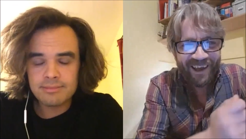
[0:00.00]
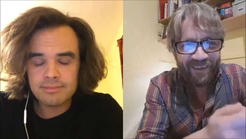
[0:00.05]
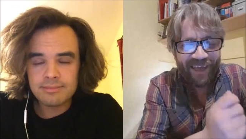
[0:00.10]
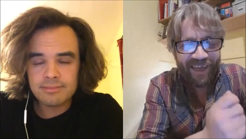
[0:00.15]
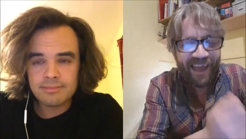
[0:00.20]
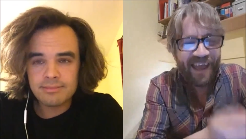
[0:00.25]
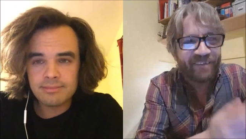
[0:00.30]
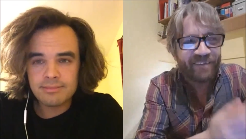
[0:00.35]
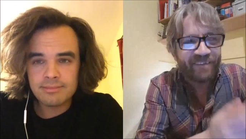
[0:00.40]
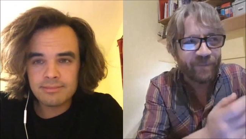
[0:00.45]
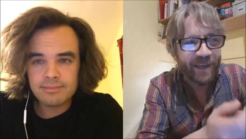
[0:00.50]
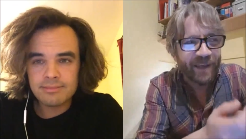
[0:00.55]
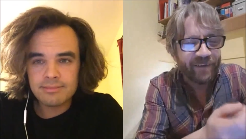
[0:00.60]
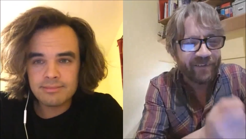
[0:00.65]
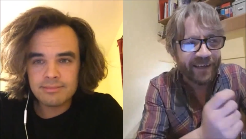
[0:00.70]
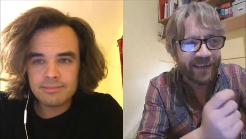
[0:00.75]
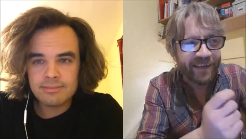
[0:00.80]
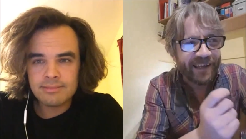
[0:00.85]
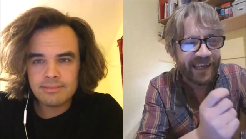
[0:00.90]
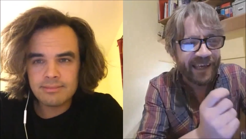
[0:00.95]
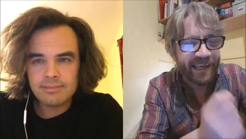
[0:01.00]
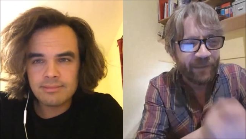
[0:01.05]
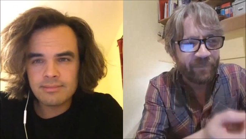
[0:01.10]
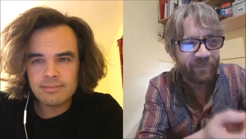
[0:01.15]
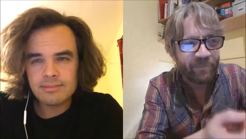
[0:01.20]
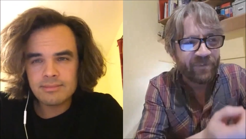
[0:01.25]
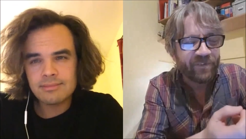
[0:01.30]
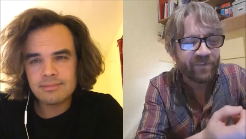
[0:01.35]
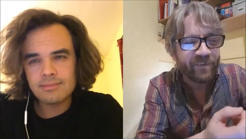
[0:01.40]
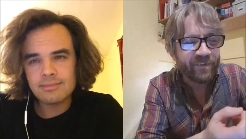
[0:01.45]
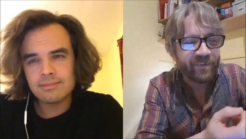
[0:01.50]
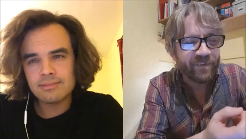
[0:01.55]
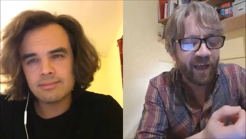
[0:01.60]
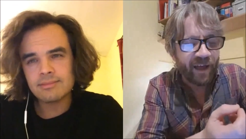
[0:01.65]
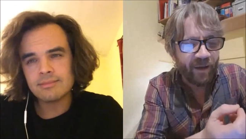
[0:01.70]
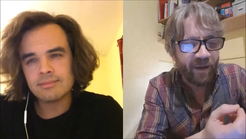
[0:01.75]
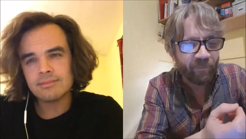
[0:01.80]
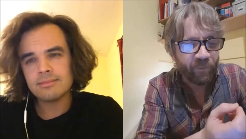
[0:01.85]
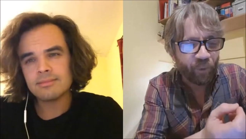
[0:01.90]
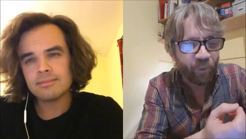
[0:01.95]
Speaker 1: They hate it because it keeps
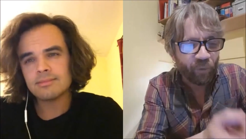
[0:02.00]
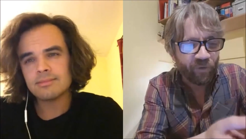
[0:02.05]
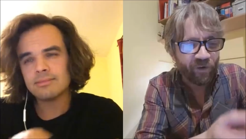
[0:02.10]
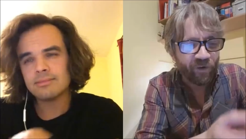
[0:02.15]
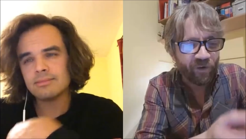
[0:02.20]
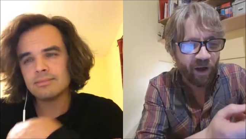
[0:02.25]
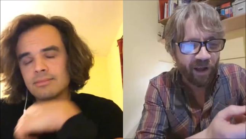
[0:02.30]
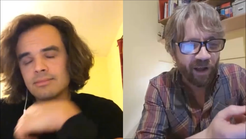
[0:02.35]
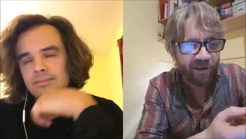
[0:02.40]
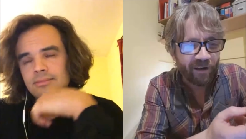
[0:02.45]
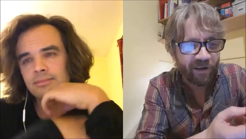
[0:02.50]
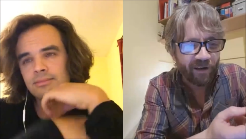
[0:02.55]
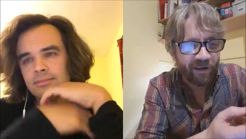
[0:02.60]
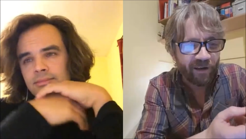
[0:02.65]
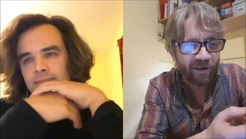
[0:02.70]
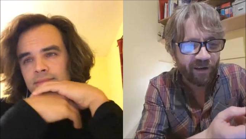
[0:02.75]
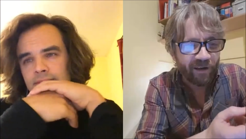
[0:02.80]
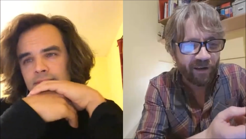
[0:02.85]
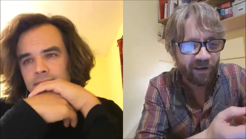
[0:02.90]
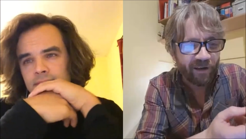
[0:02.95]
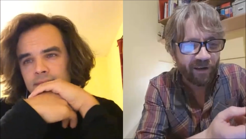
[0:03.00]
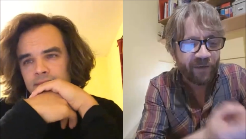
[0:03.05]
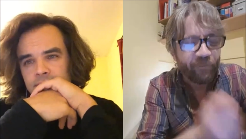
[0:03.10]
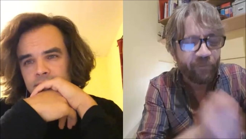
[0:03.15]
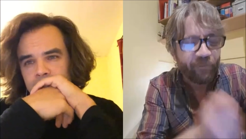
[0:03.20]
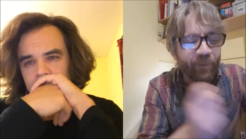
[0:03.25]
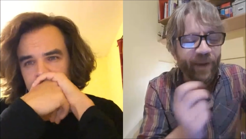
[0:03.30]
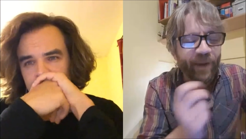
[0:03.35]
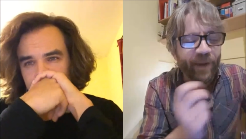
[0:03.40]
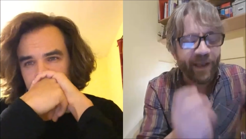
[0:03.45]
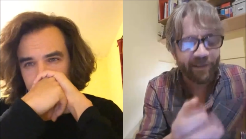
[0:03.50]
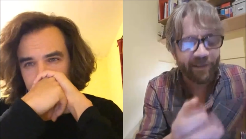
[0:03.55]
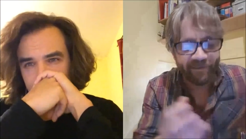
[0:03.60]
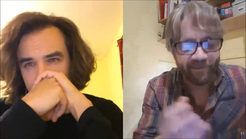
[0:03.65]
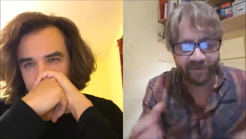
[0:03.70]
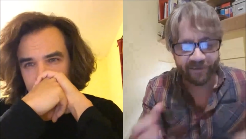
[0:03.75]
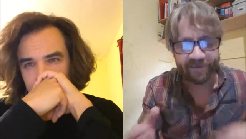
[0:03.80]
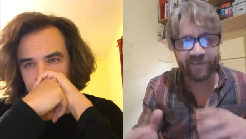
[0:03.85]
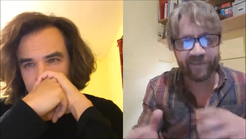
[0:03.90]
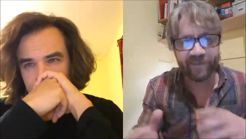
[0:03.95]
Northern Ireland. If we entered
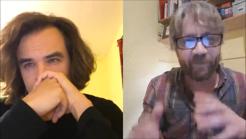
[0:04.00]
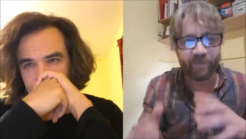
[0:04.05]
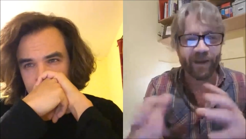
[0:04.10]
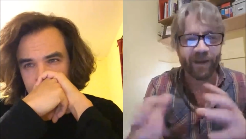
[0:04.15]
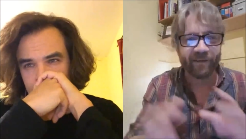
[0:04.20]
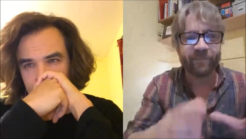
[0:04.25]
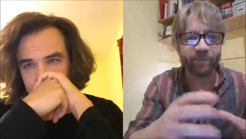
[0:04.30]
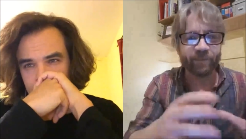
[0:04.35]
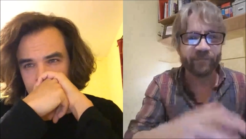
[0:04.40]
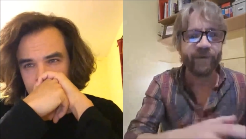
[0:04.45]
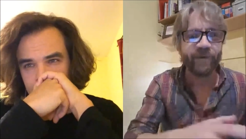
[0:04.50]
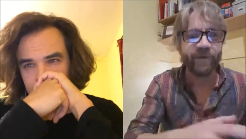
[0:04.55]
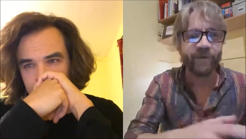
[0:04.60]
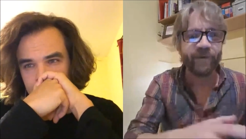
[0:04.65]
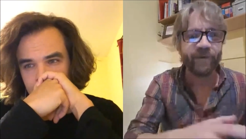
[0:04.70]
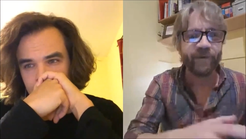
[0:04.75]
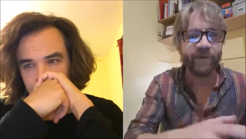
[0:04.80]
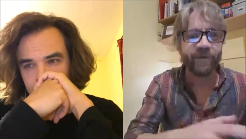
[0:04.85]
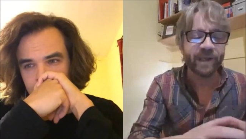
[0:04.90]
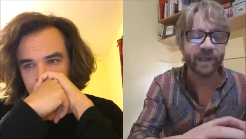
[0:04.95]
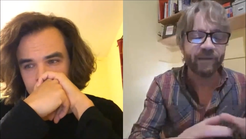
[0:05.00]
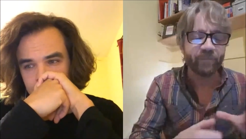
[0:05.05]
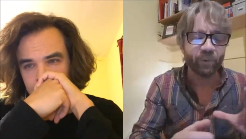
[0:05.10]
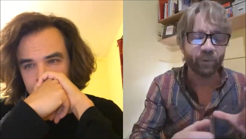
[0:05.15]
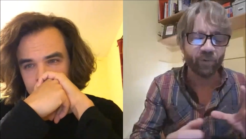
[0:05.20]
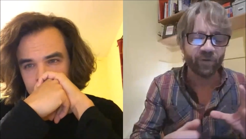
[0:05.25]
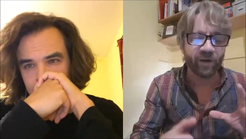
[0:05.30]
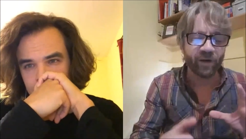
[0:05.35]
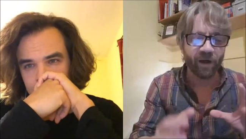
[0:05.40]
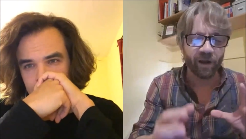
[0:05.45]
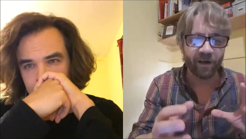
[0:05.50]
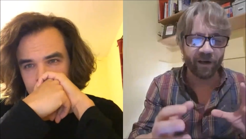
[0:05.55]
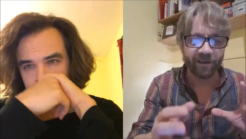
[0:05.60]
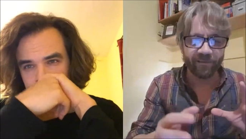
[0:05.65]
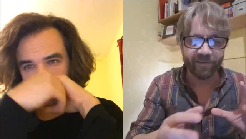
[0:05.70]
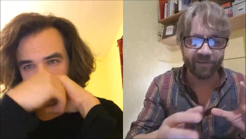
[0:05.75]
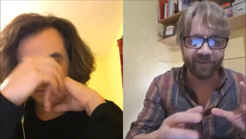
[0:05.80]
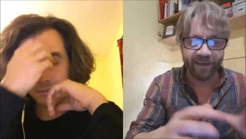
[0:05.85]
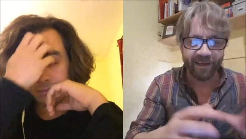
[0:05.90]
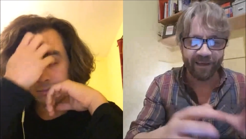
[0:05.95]
into the backstop phase, it would keep Northern
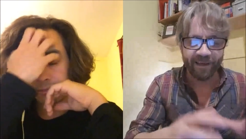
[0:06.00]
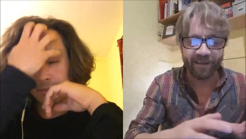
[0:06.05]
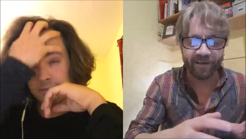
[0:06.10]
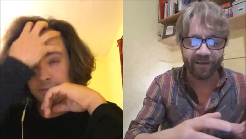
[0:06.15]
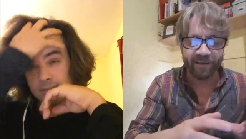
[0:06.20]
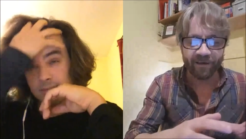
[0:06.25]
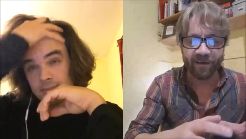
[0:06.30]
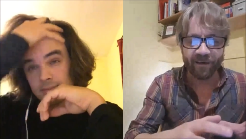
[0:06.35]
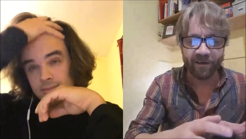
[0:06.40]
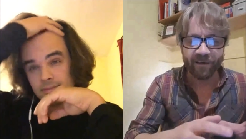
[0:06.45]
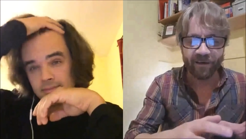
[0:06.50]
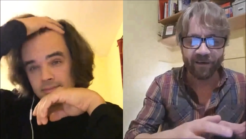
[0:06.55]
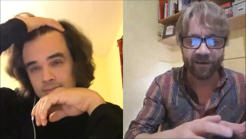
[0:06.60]
Ireland in